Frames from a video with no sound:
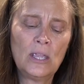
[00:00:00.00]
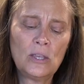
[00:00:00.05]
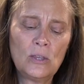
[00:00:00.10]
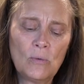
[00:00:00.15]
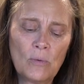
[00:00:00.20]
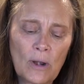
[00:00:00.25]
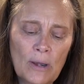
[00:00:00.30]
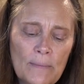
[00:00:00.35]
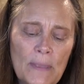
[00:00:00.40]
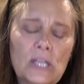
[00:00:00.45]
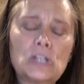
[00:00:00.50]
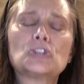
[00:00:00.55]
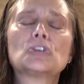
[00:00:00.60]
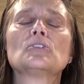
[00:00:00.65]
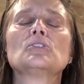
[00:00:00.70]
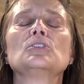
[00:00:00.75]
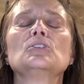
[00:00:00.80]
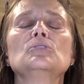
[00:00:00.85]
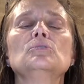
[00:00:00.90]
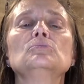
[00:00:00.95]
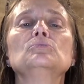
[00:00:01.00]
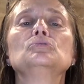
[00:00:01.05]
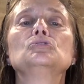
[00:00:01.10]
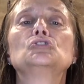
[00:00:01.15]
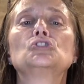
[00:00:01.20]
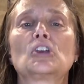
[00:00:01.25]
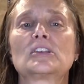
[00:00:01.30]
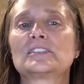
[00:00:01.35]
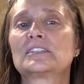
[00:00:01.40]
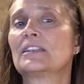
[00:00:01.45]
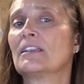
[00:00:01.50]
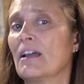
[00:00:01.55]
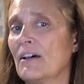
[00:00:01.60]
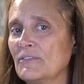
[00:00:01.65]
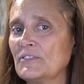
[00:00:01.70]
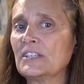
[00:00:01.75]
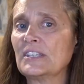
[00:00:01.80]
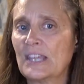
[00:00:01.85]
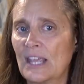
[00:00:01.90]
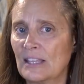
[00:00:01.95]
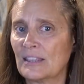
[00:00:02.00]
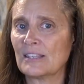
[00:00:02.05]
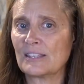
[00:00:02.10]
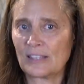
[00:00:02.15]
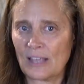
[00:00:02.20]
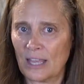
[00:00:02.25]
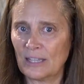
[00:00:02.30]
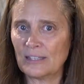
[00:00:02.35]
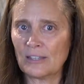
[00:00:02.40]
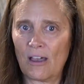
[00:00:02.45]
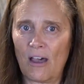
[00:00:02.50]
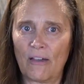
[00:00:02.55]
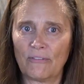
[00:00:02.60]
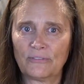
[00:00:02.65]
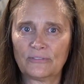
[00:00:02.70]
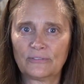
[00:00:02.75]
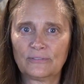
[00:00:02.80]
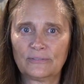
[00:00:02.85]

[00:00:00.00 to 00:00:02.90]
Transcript: You want to make sure that you use just enough to take the suds off.